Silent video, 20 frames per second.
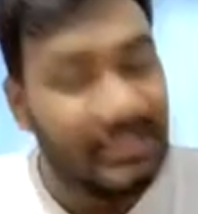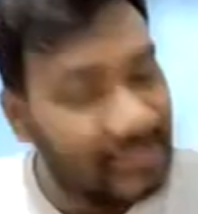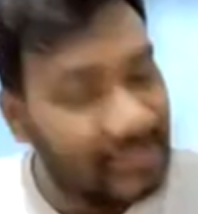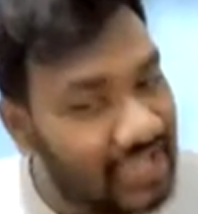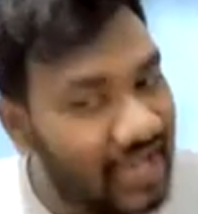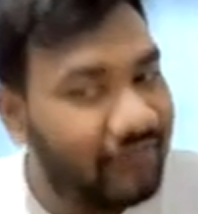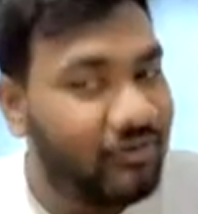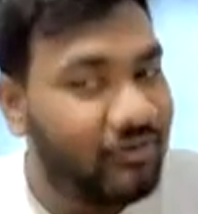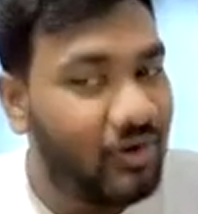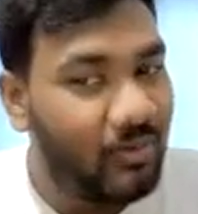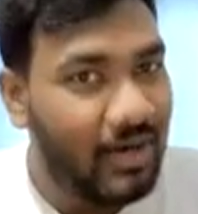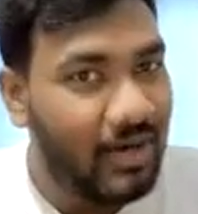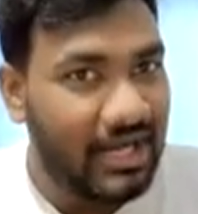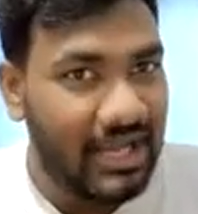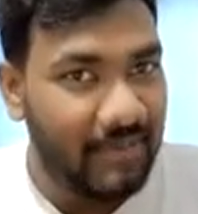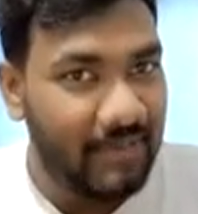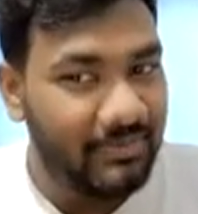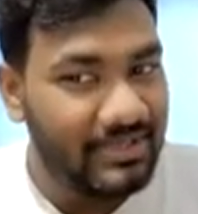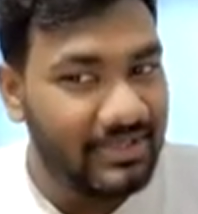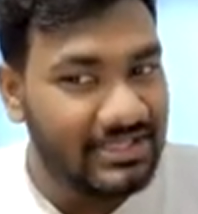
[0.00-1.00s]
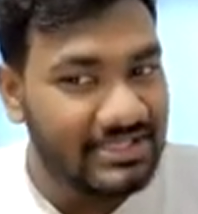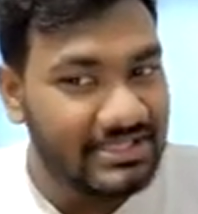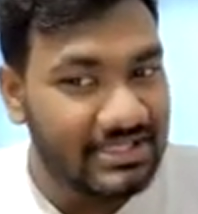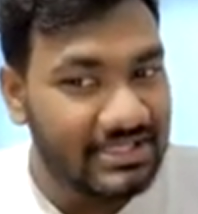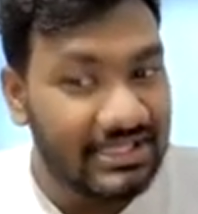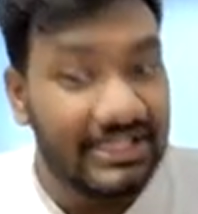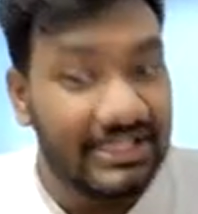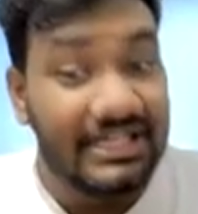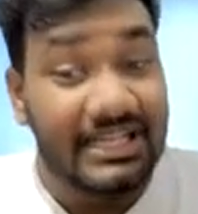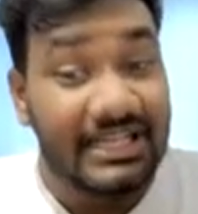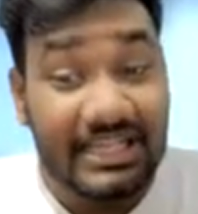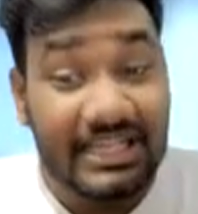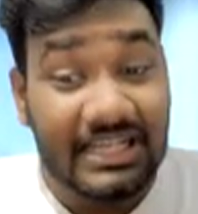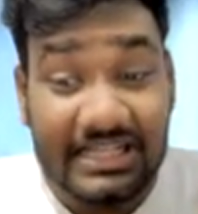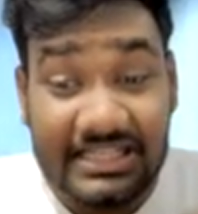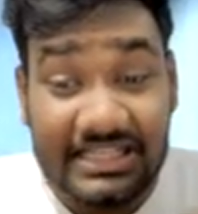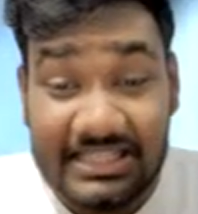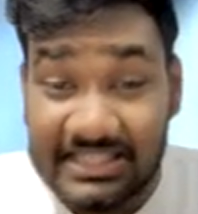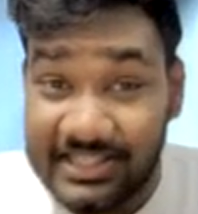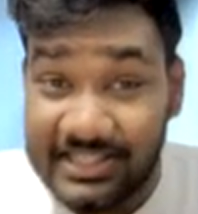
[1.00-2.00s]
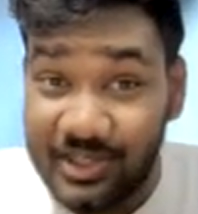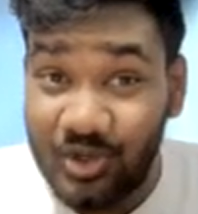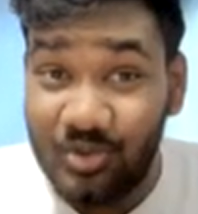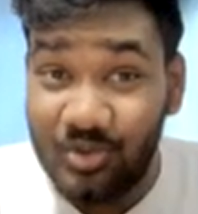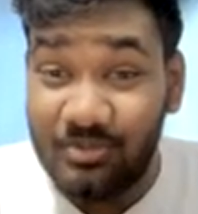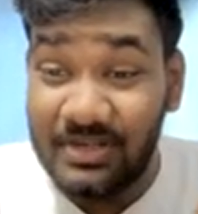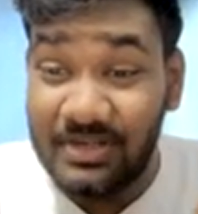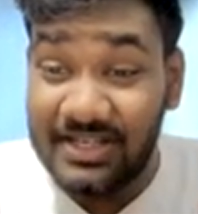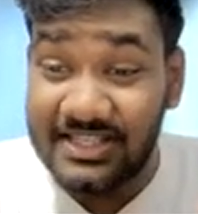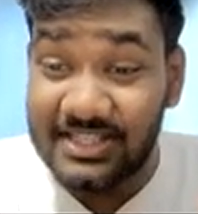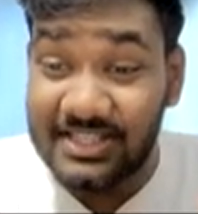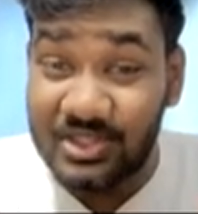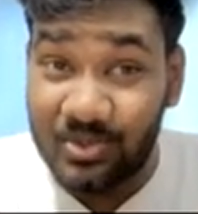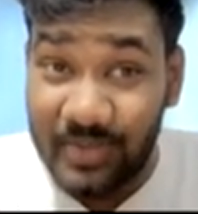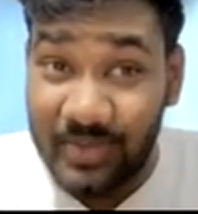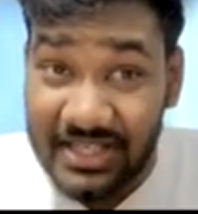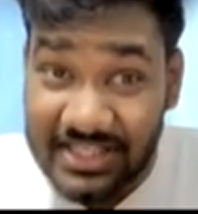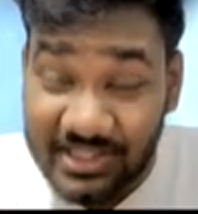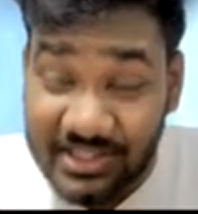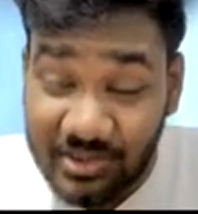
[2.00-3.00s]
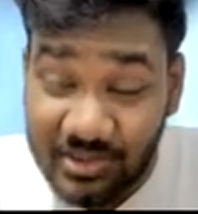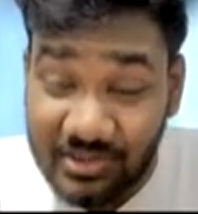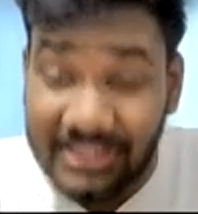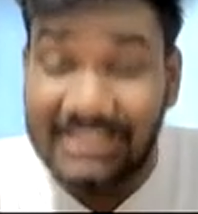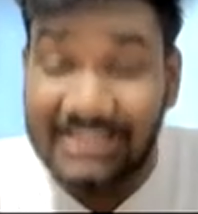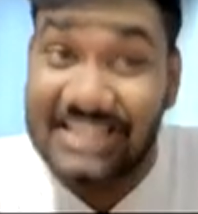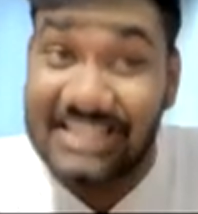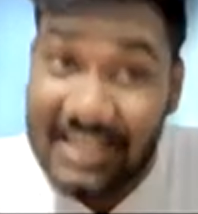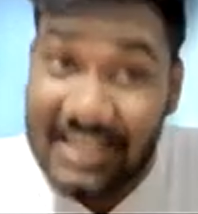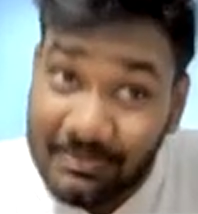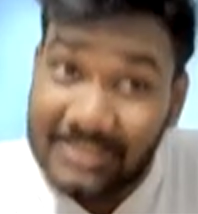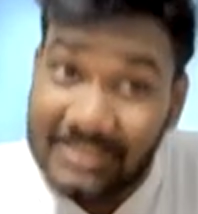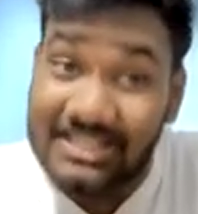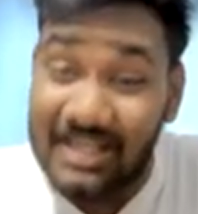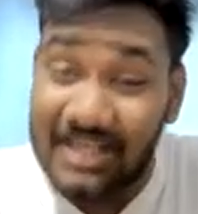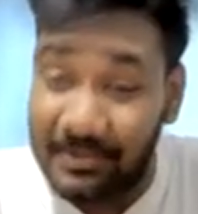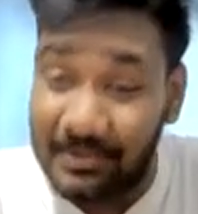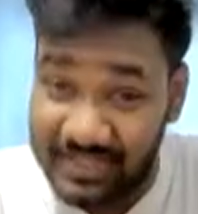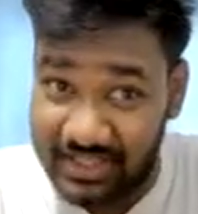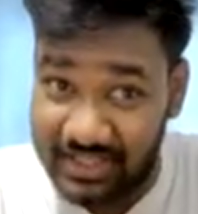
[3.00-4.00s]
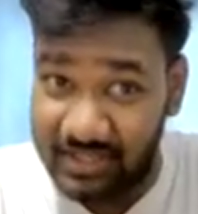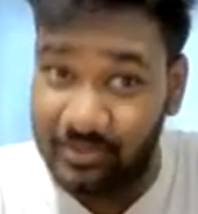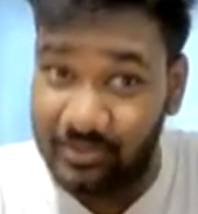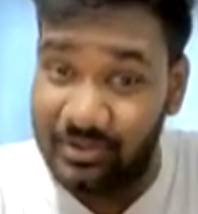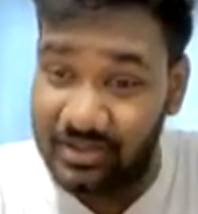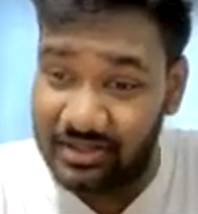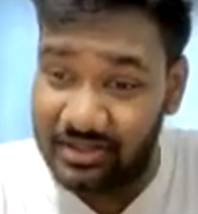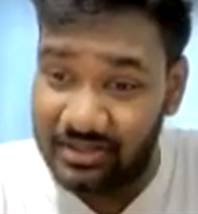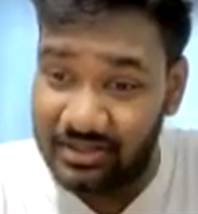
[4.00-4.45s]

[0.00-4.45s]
Therefore, what happens? Consumers switch to the cheaper substitute.